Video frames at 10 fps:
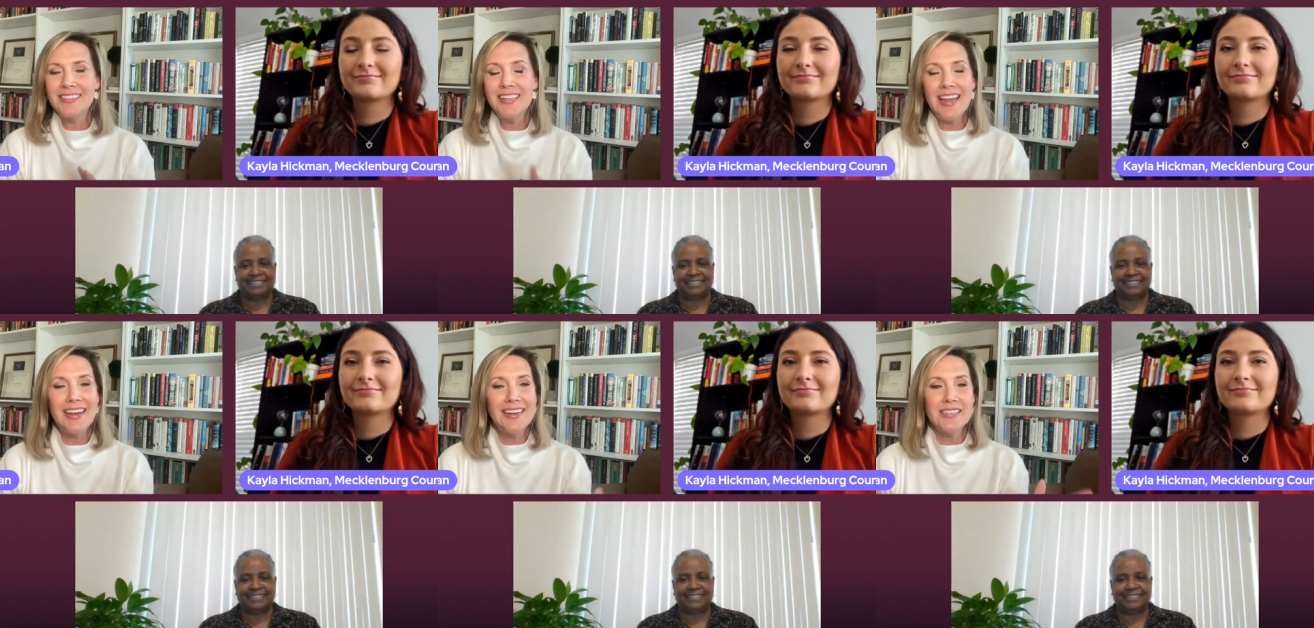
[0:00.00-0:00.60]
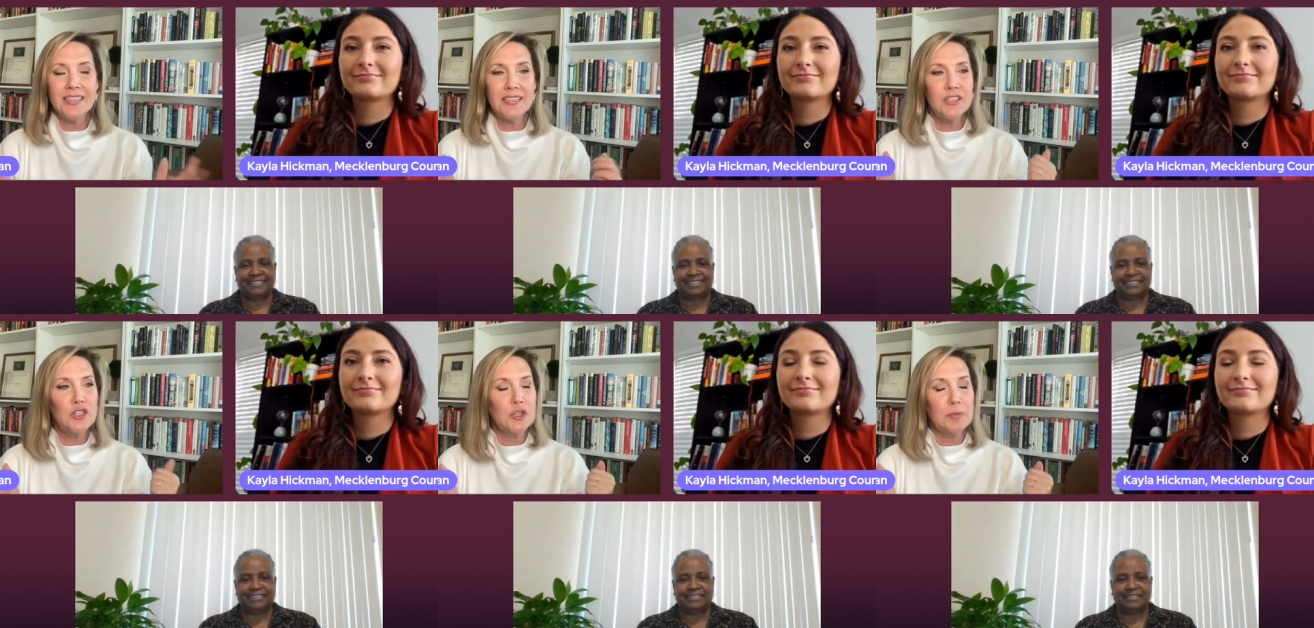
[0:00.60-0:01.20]
Speaker 1: Ladies, this
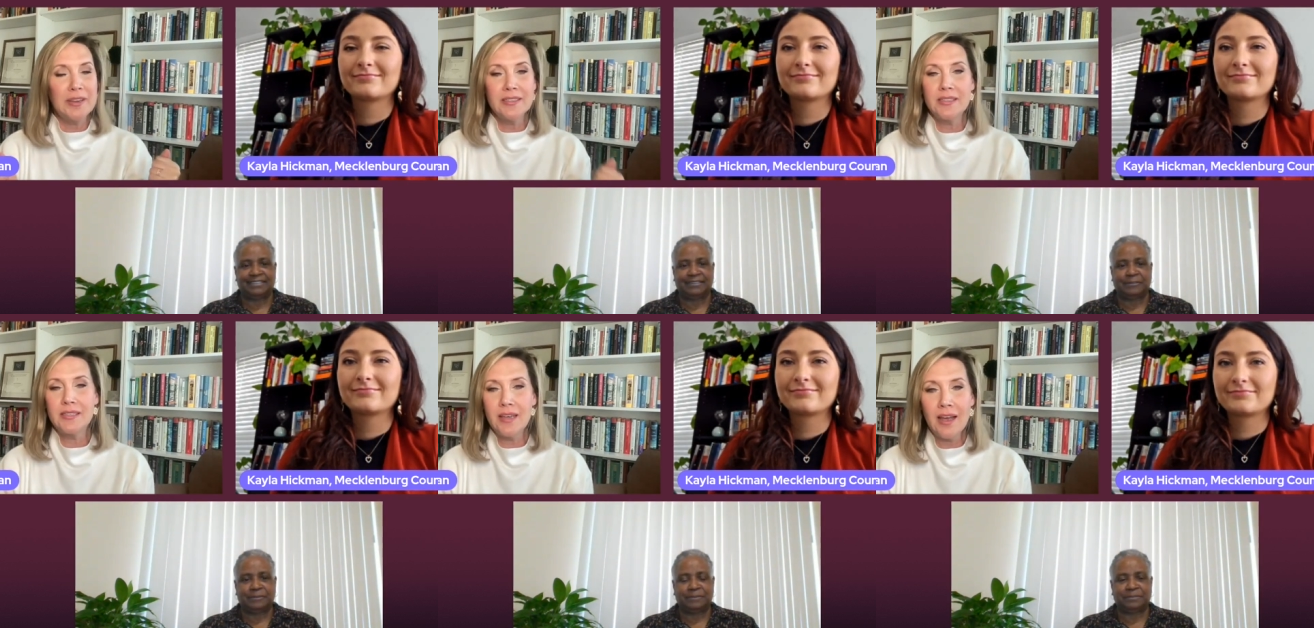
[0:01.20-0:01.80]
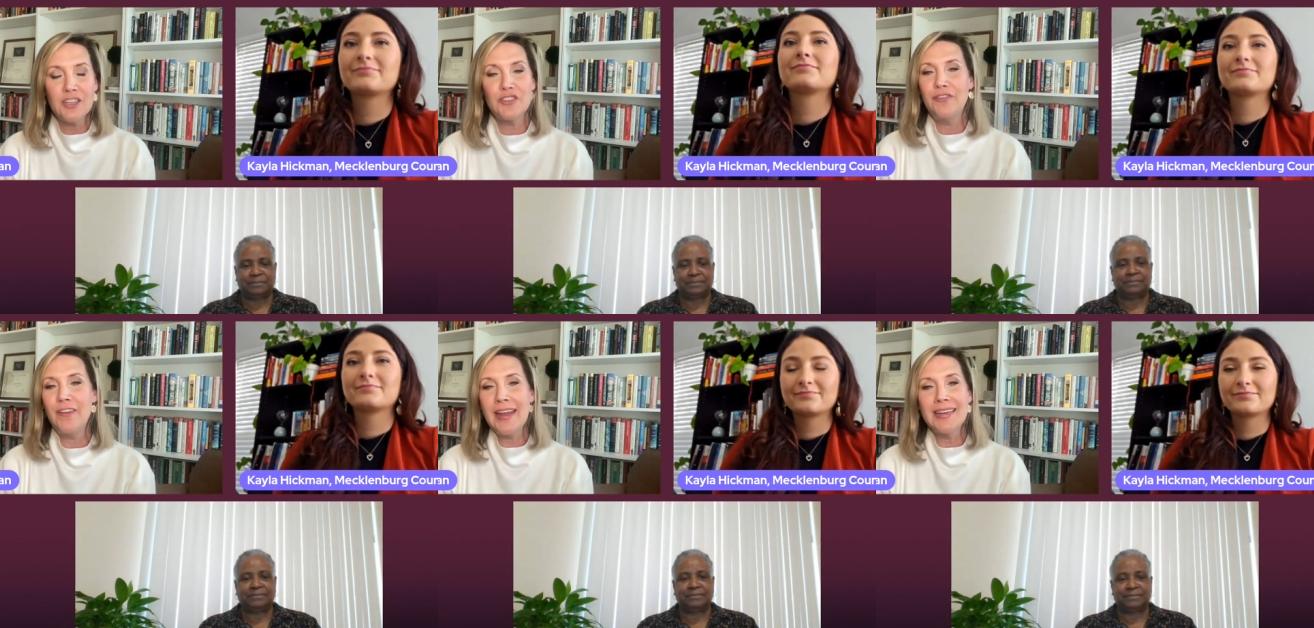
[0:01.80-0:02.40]
has just been such
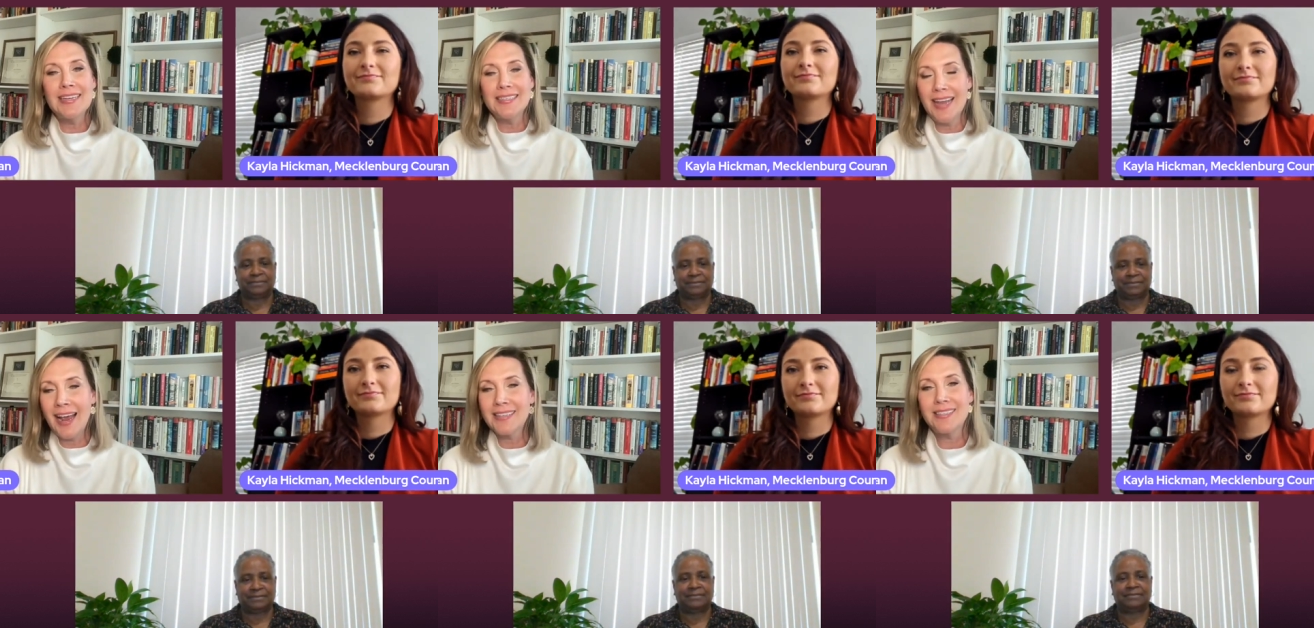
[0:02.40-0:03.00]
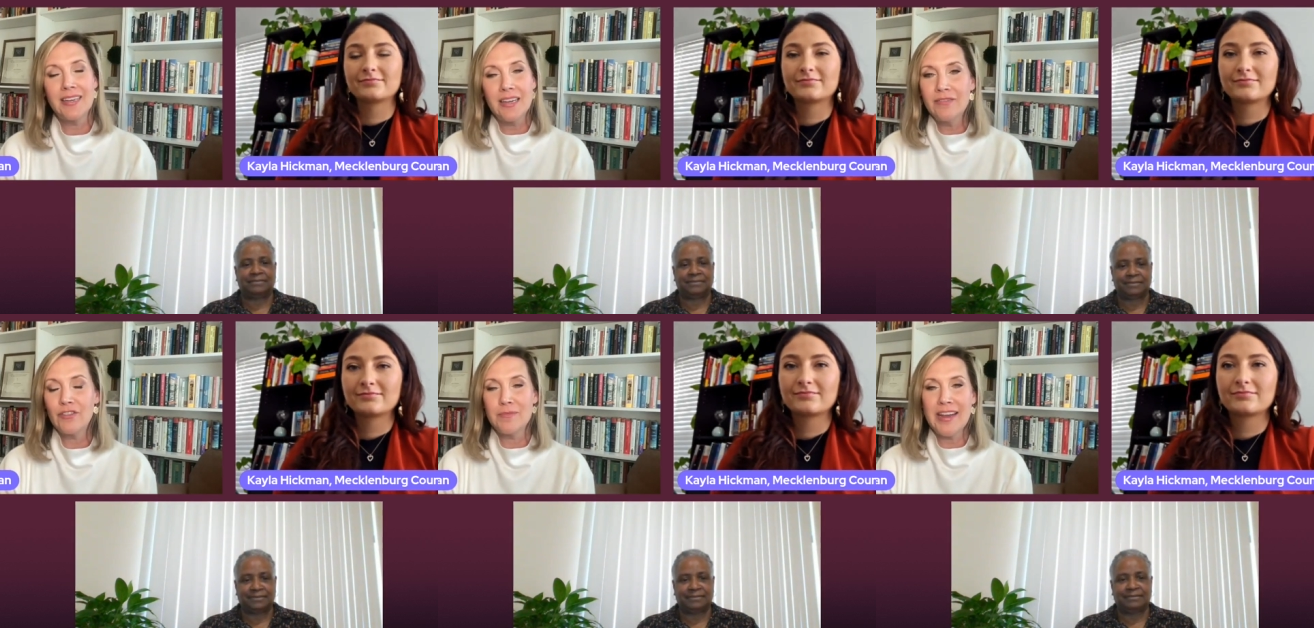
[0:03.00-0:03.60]
fantastic
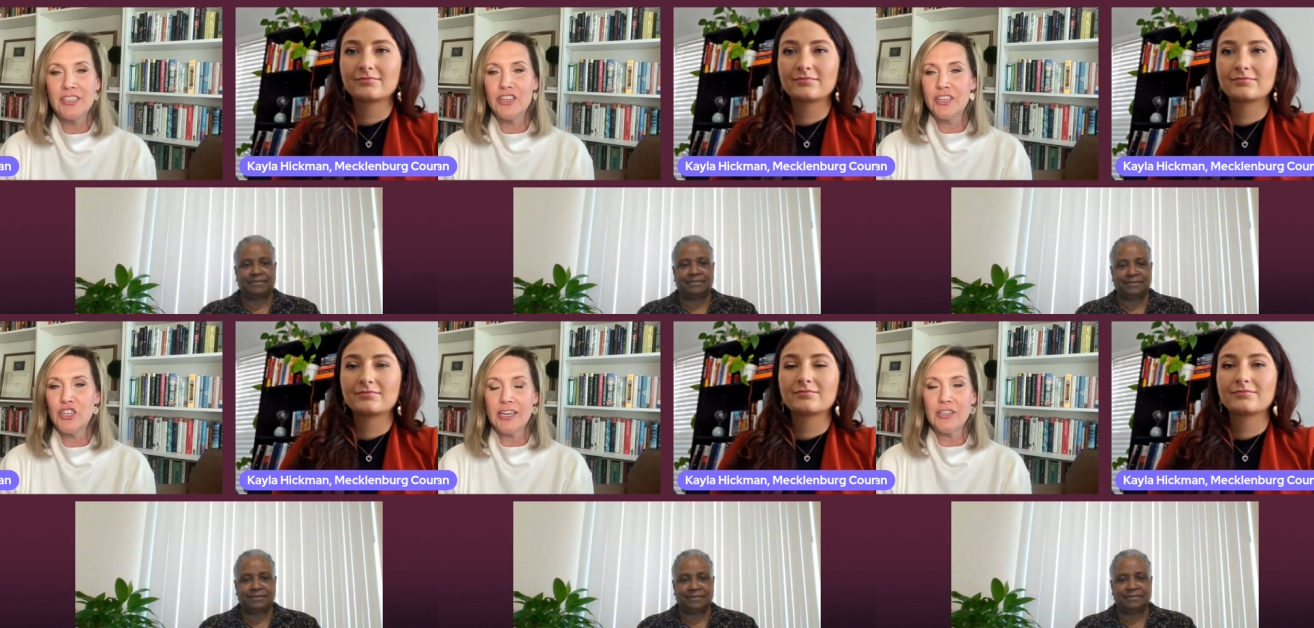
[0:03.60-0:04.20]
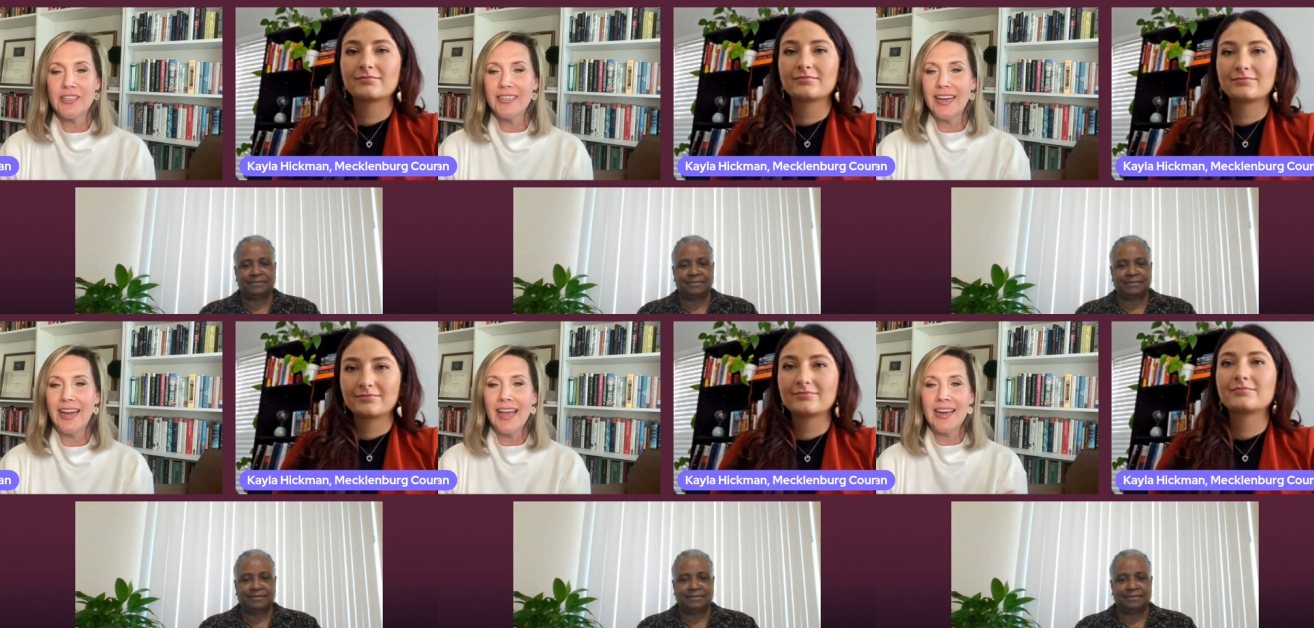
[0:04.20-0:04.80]
information shared today.